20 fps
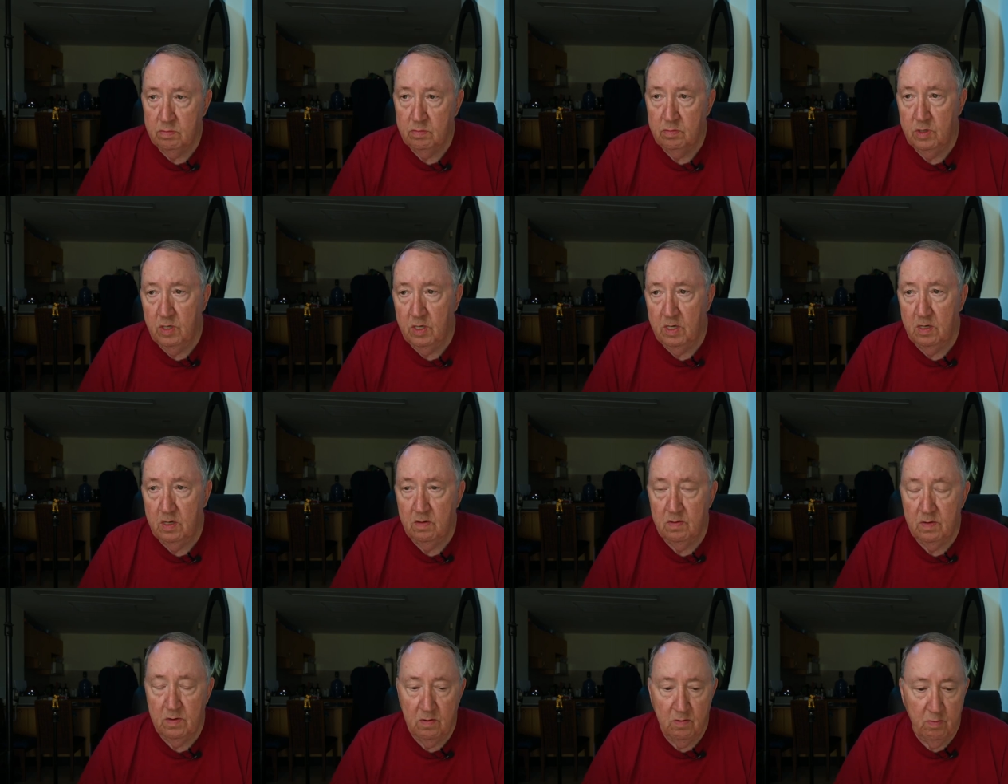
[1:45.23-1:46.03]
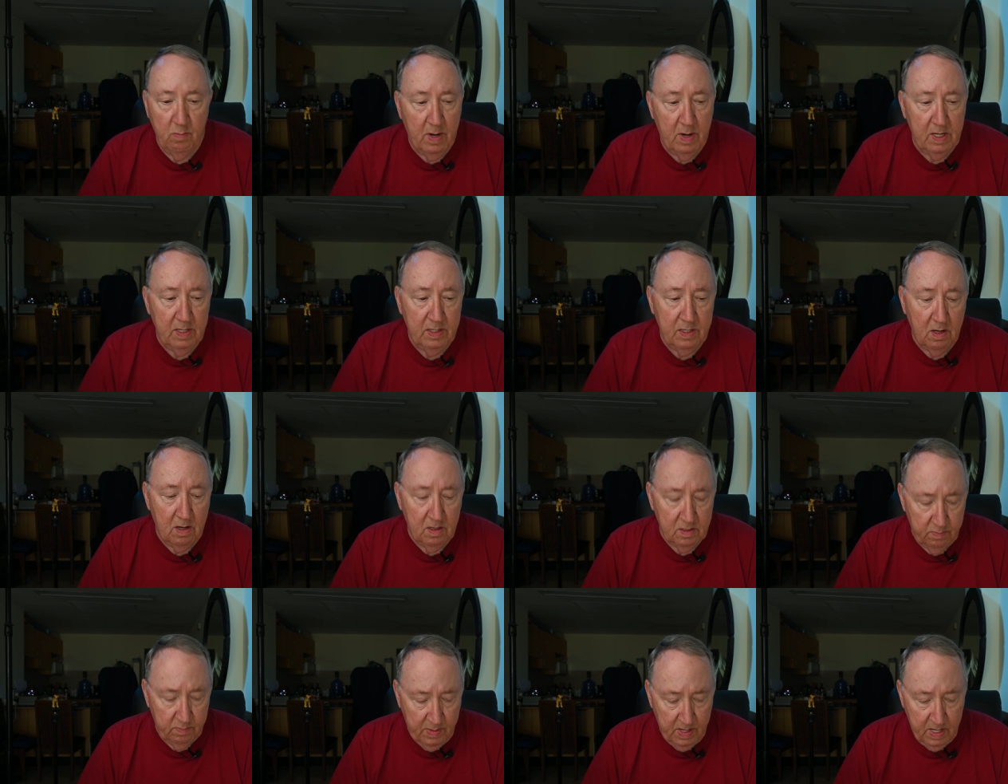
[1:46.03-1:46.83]
you know, and everybody
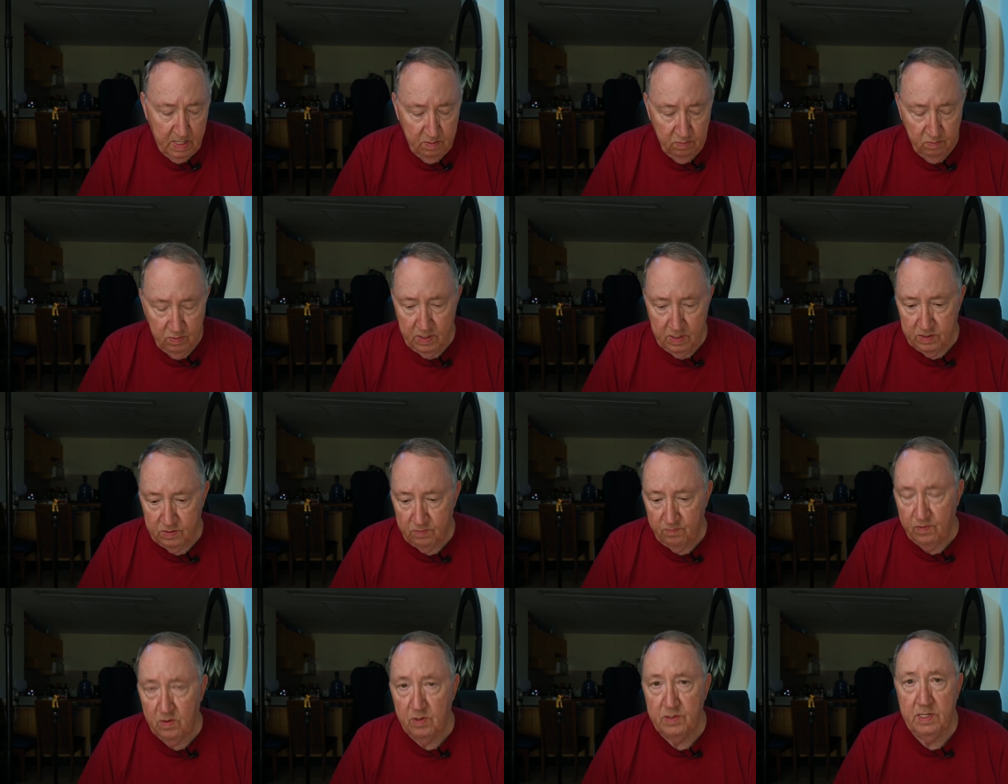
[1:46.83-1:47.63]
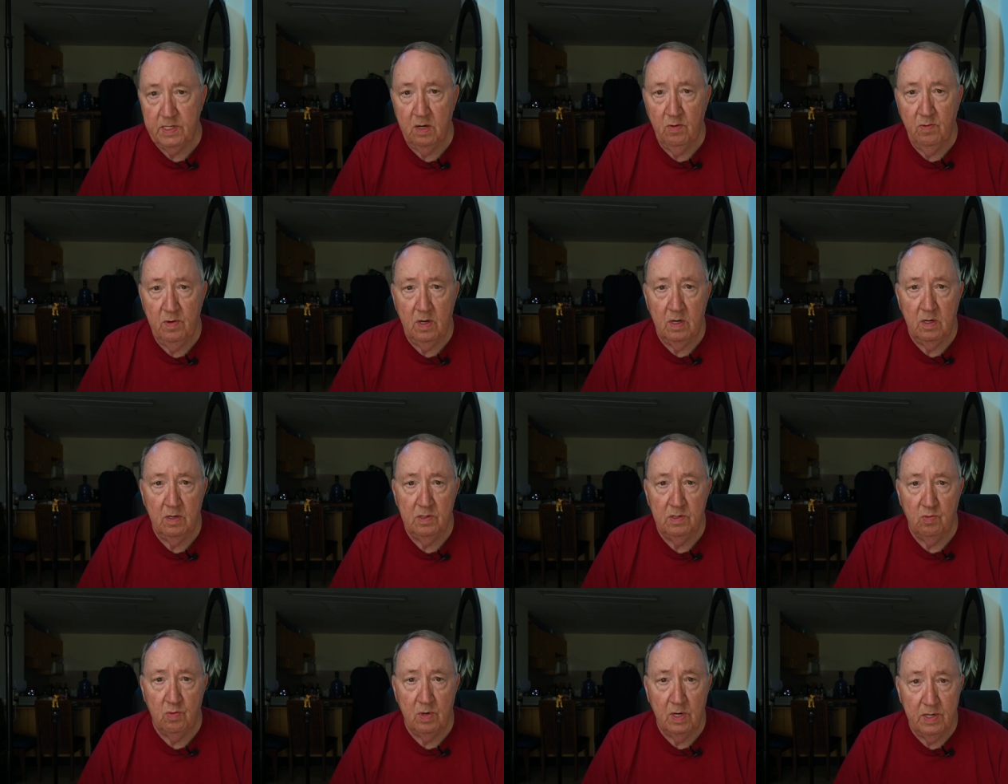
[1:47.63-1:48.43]
talks about it. But the first thing we
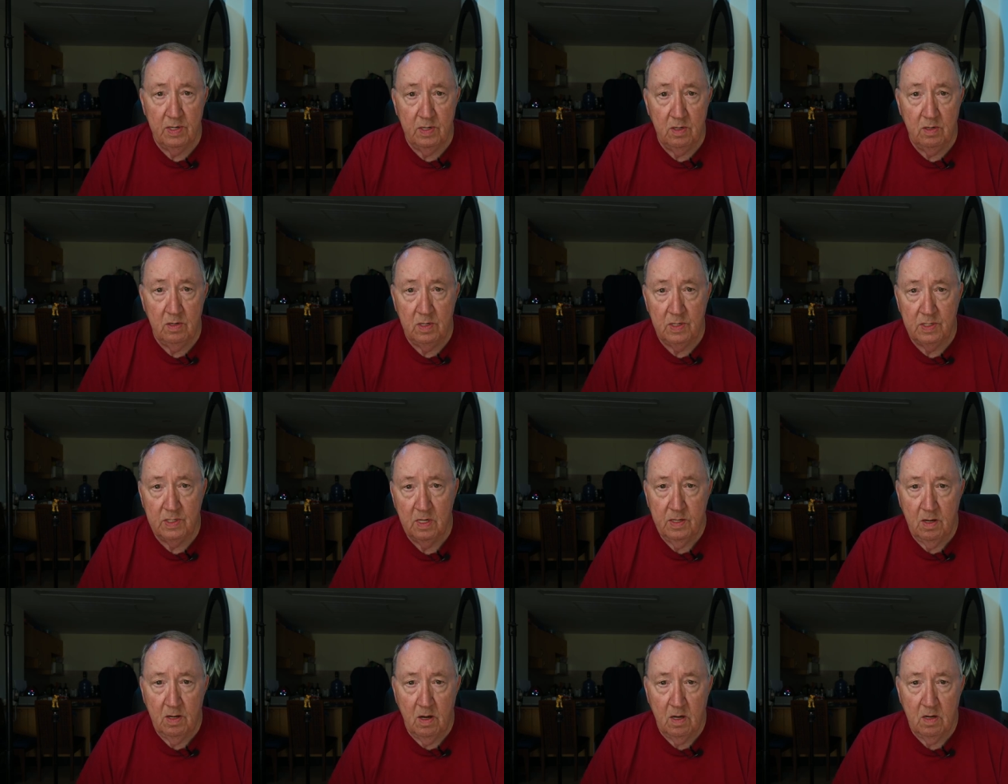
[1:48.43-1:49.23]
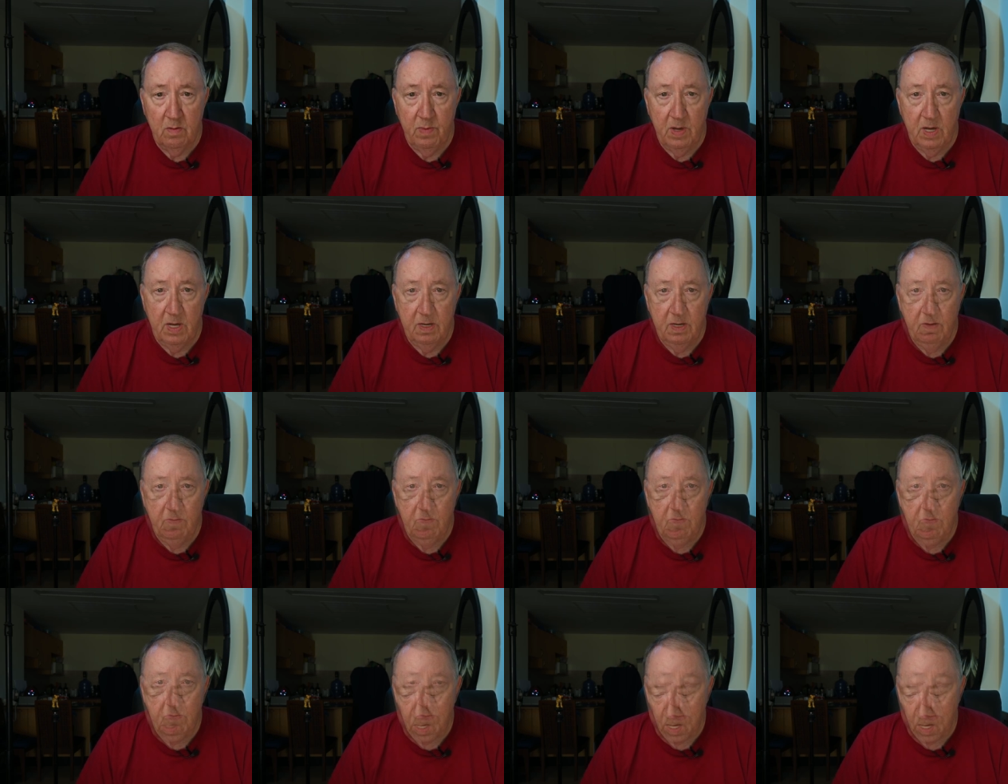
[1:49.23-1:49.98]
always want to do is talk about it.